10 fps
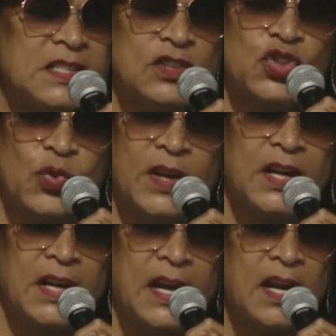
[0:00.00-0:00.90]
in
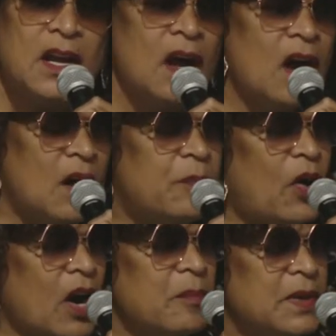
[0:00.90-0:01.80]
Trinity
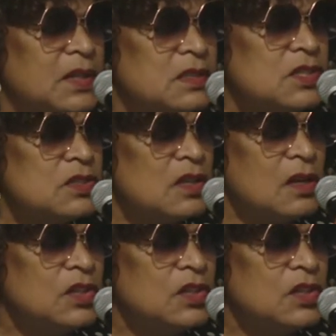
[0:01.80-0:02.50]
Apartments,